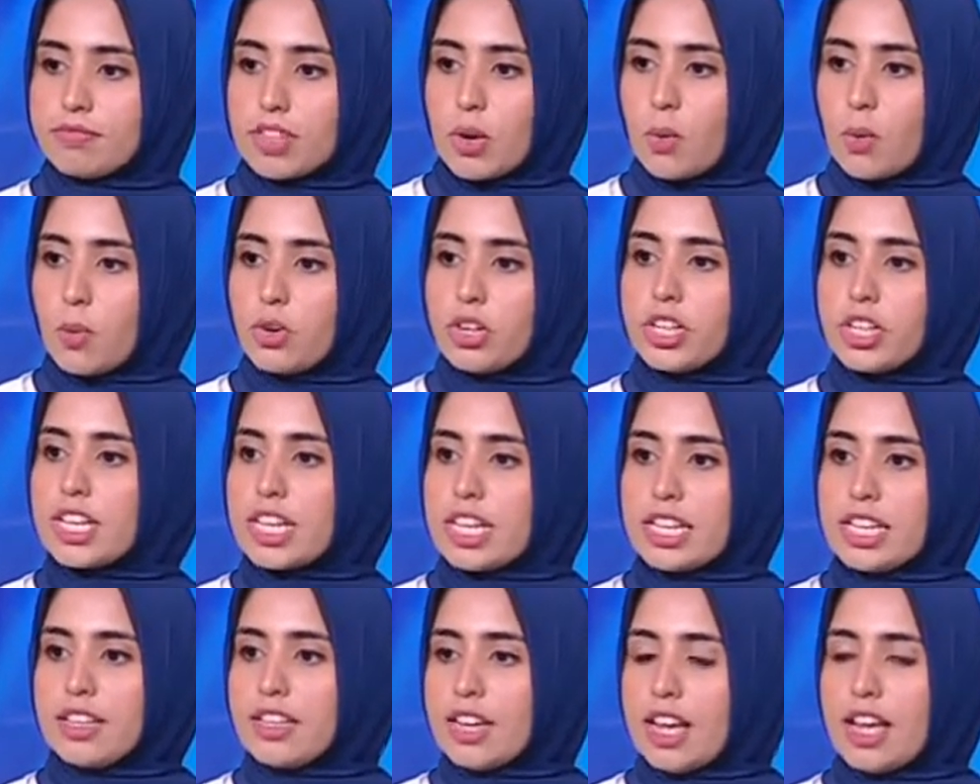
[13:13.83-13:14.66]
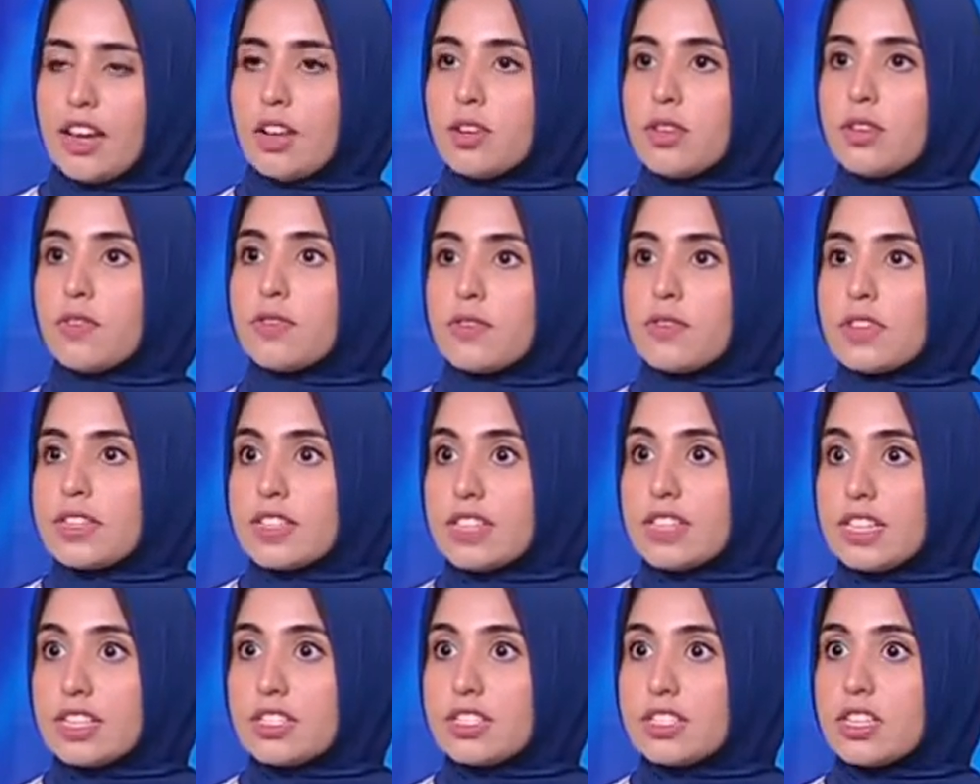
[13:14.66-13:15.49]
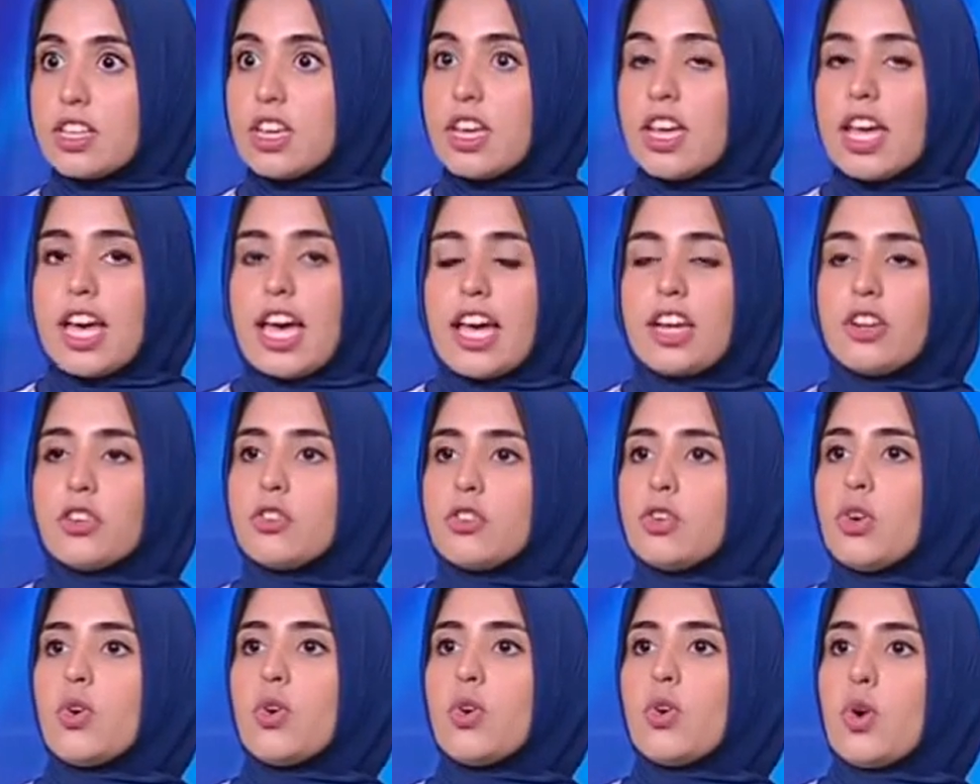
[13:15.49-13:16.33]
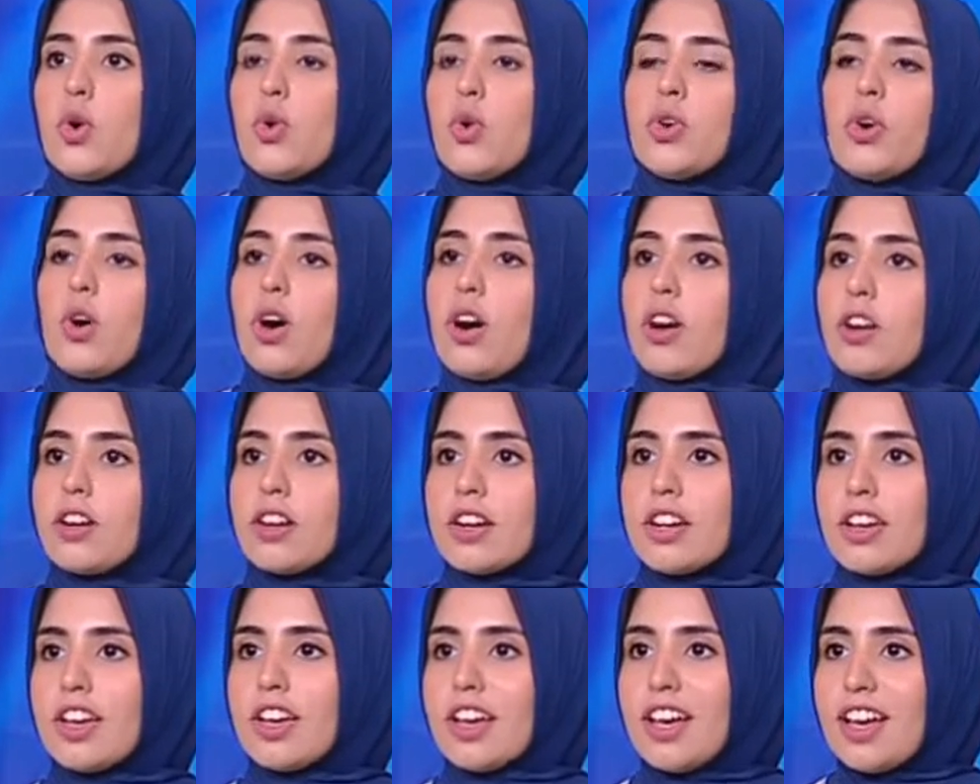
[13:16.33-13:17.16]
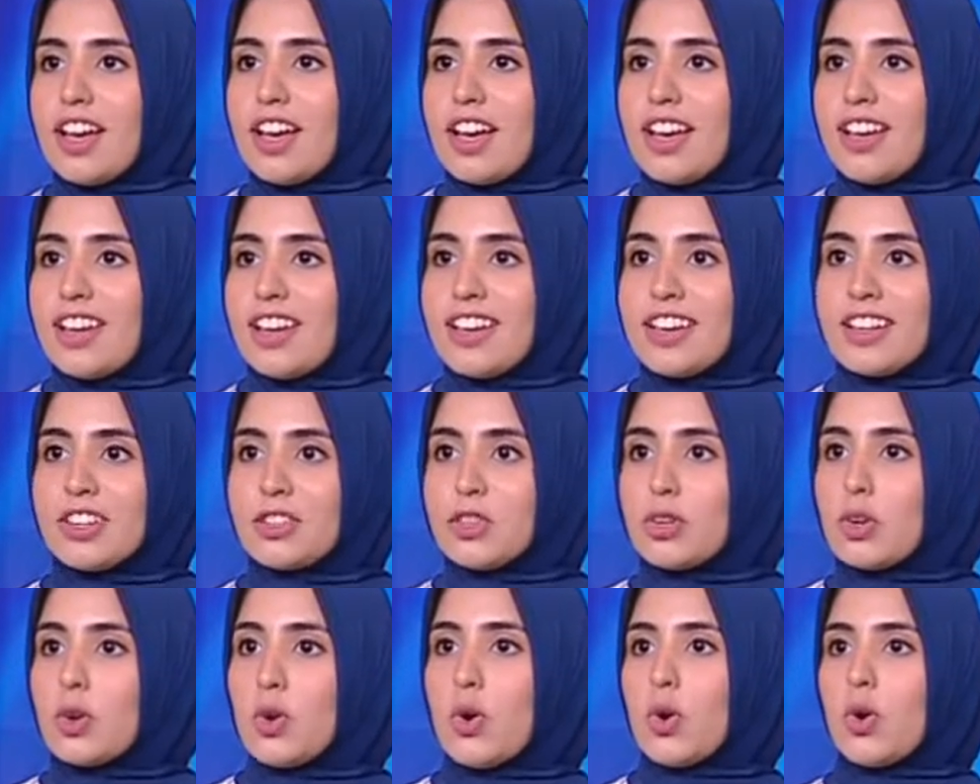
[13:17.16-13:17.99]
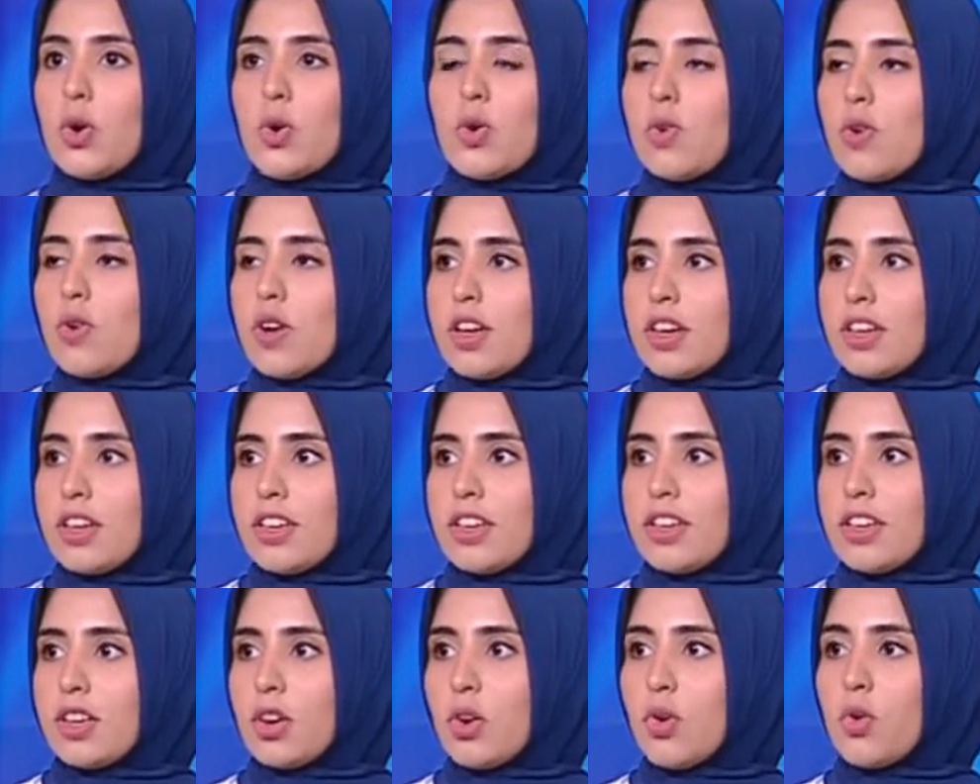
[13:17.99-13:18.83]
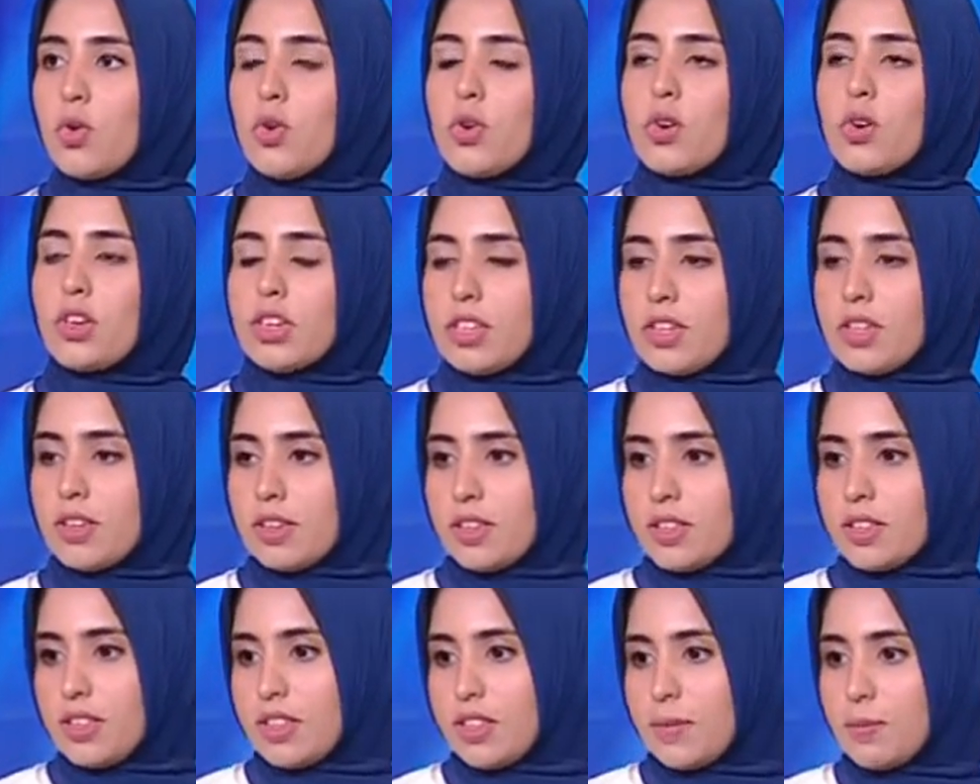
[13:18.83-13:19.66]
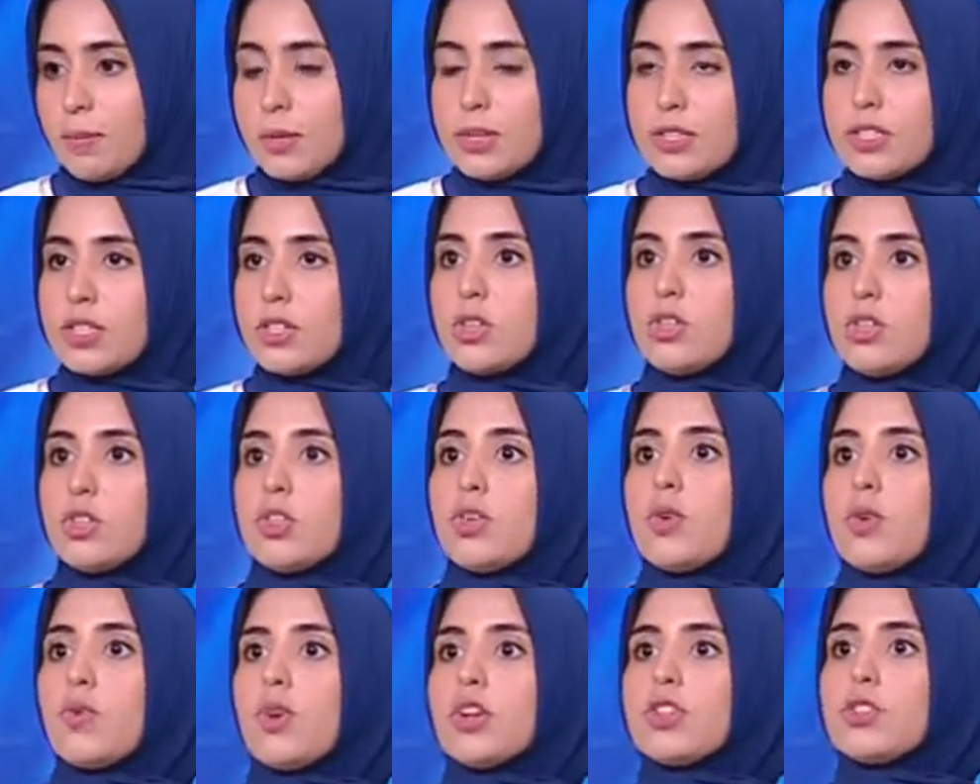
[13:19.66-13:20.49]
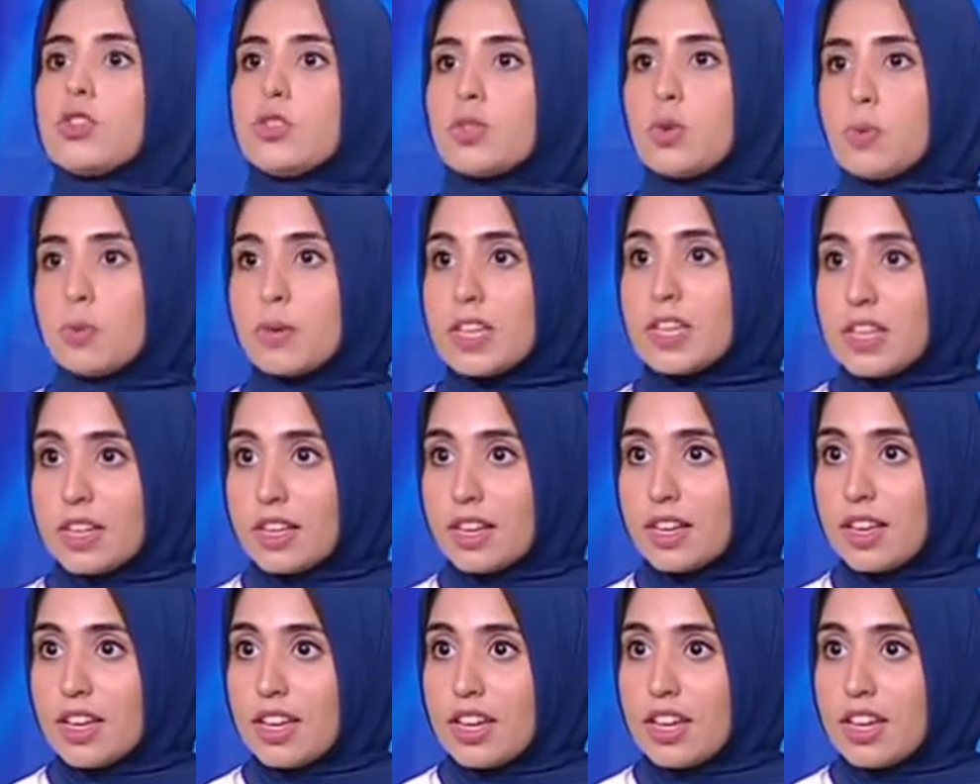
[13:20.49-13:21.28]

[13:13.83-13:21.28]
work in a lot of things and know who you are. Know who the person you want to be.